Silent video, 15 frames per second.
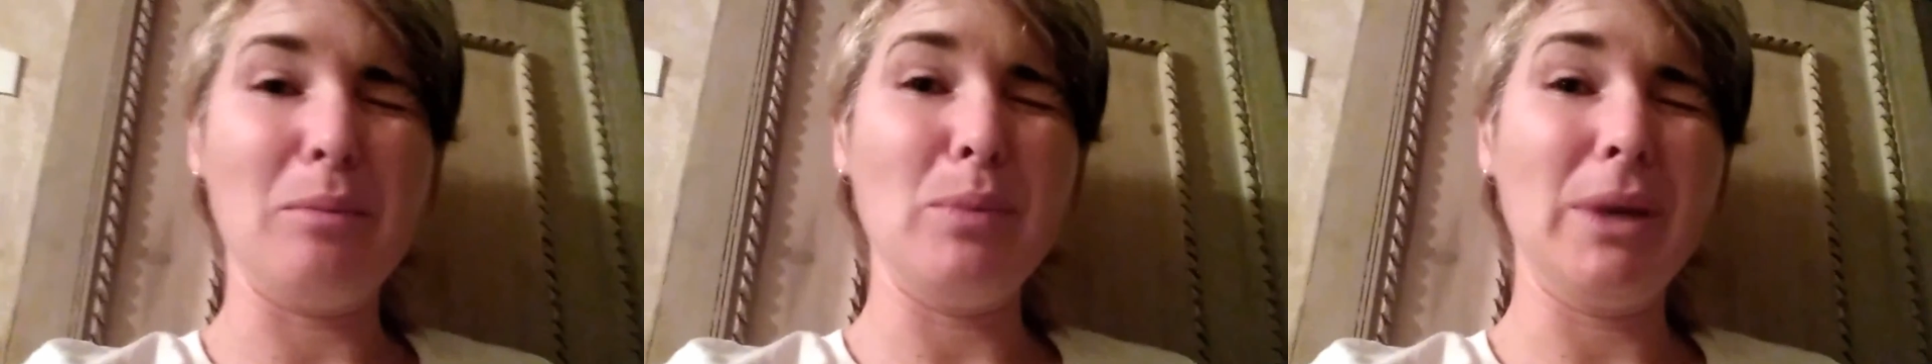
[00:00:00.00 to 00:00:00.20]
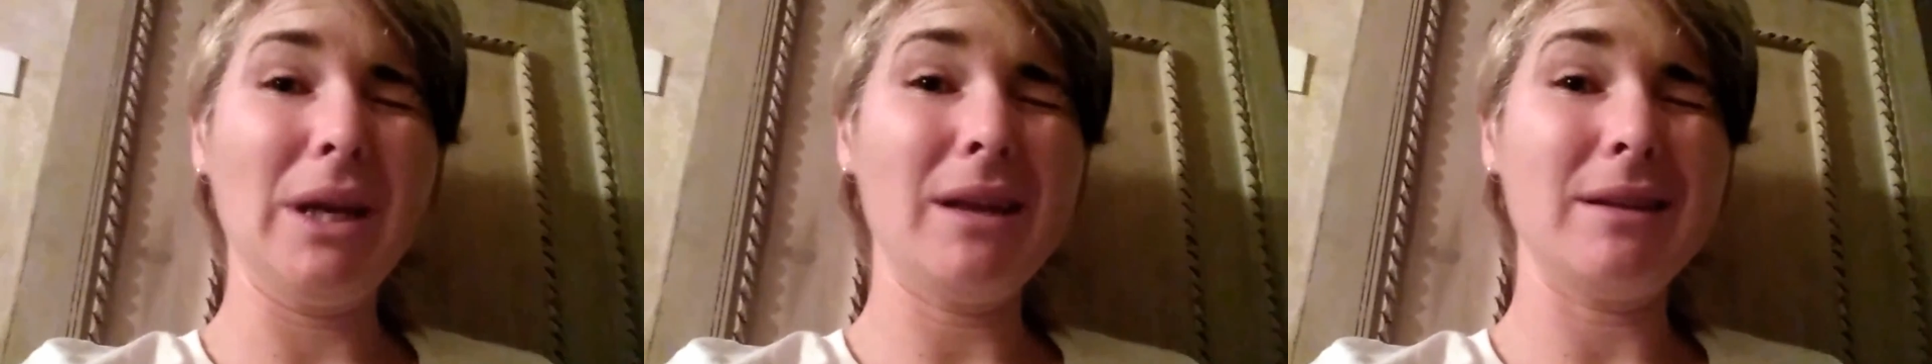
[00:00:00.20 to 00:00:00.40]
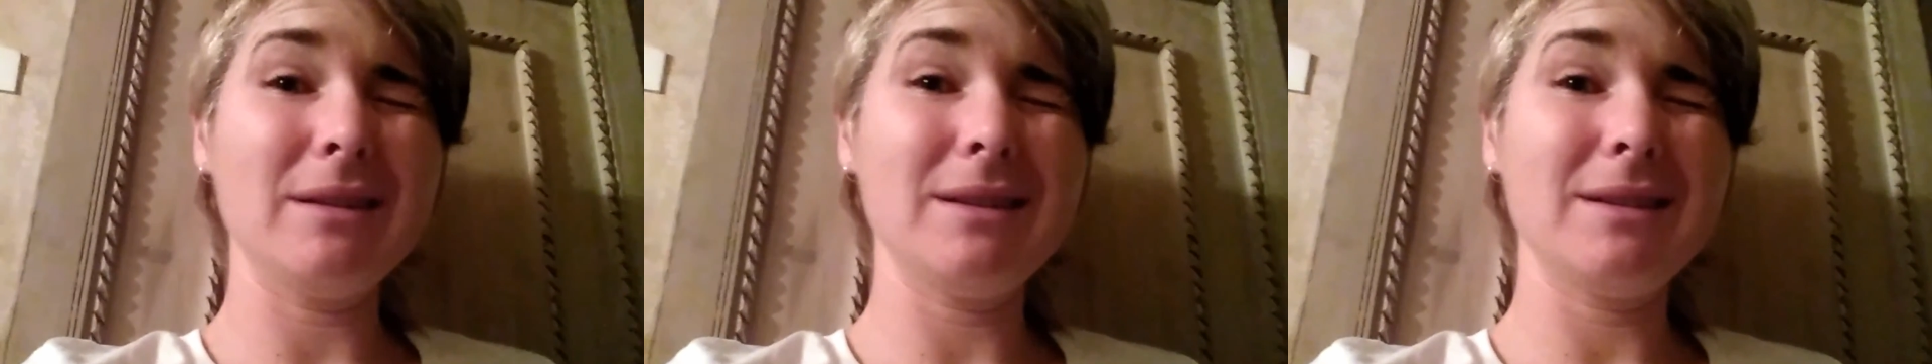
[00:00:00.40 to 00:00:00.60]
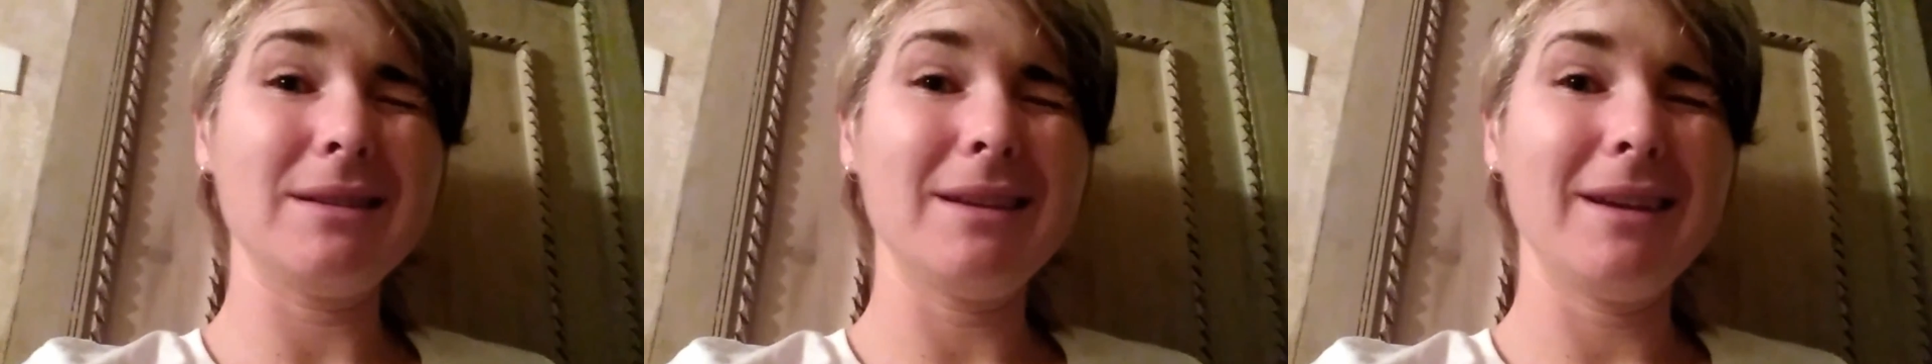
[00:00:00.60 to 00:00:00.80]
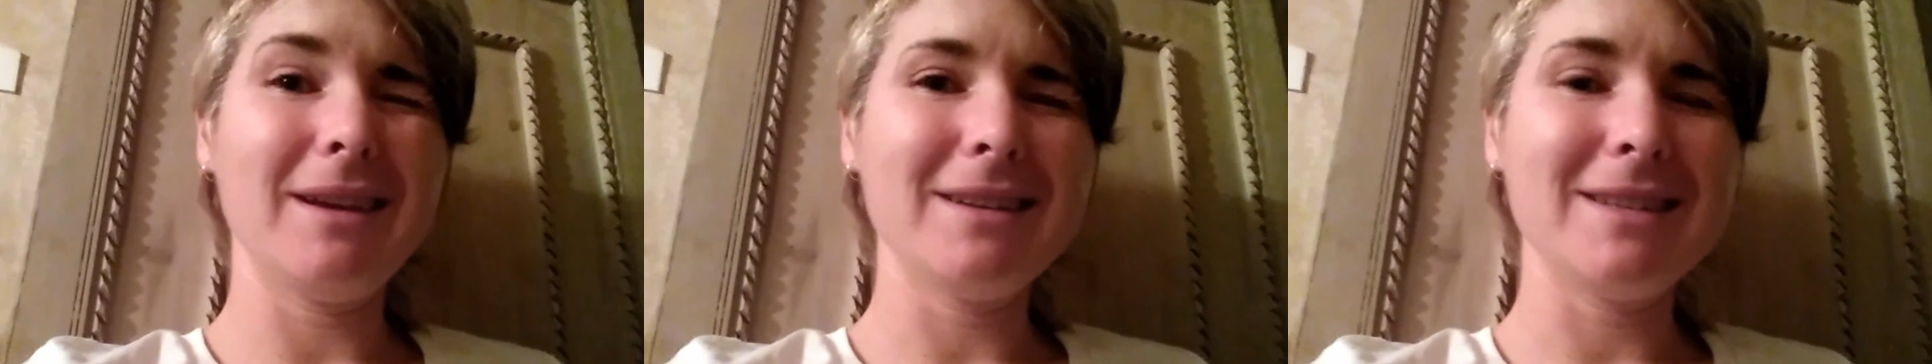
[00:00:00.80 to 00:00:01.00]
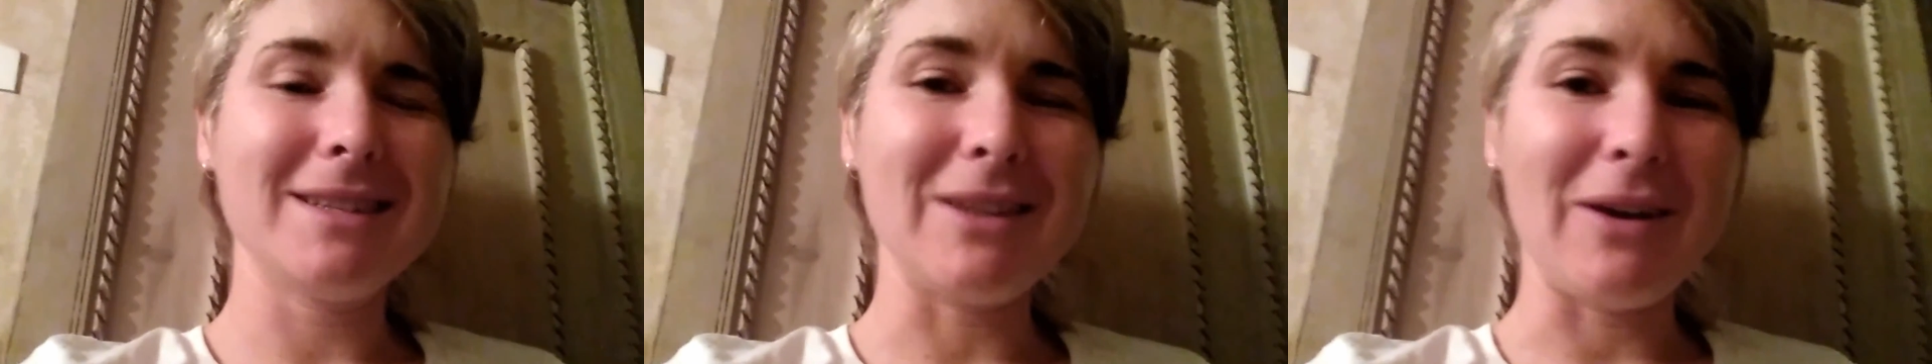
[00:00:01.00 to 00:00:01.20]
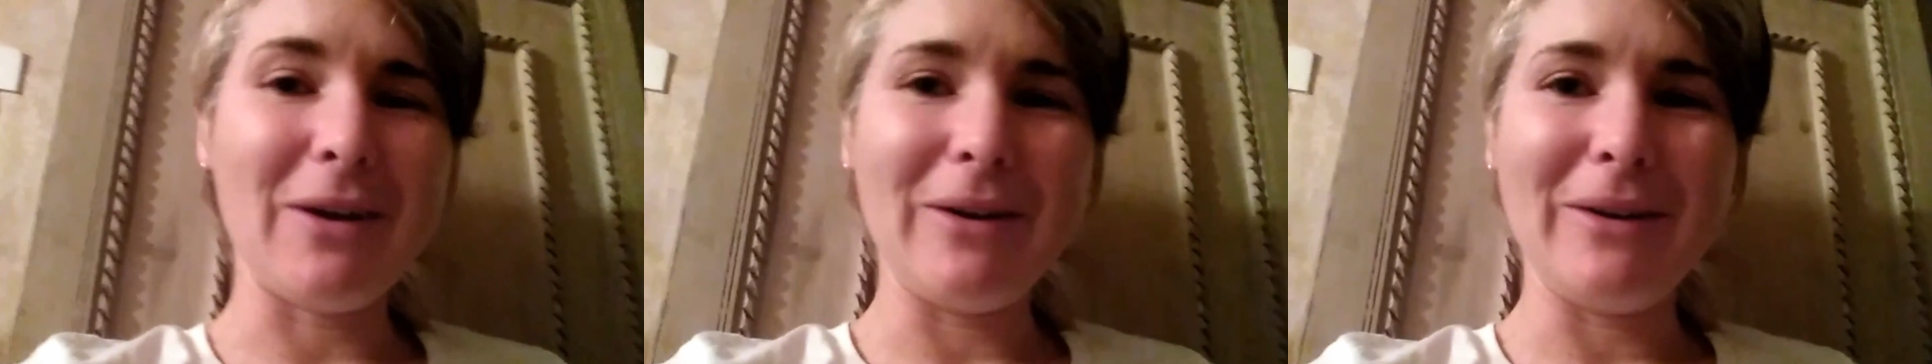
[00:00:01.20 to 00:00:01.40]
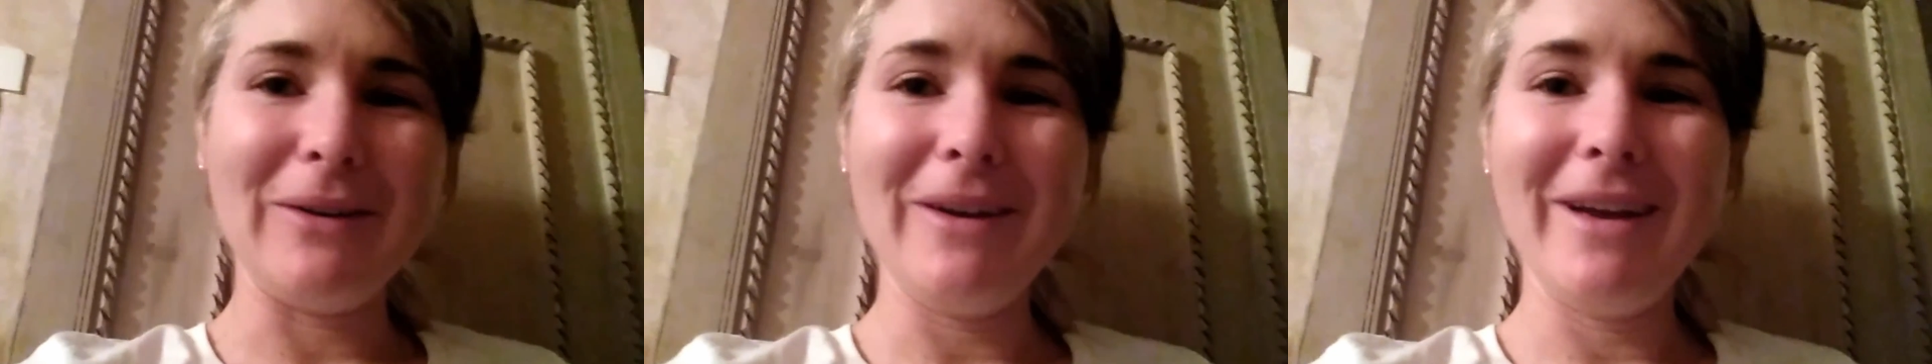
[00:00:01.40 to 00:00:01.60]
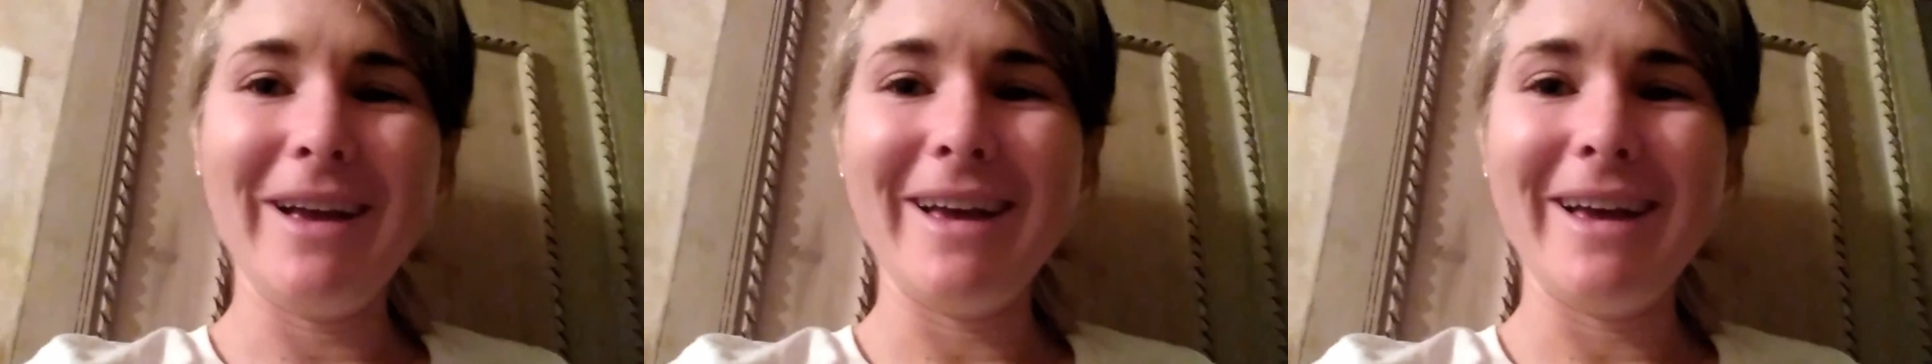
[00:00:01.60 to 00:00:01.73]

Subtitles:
minutes, so